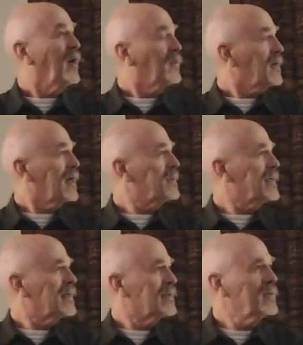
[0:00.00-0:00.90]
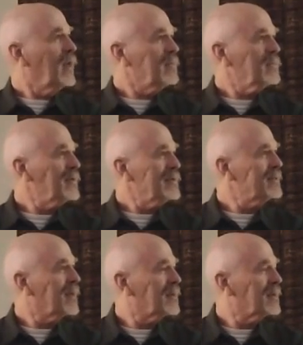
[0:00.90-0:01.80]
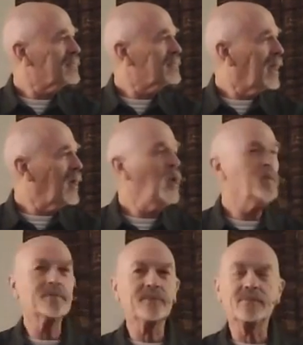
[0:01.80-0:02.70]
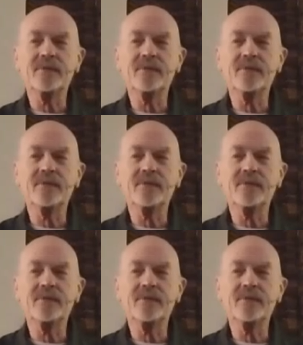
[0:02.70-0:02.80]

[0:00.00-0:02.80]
I mean, I hope I'm not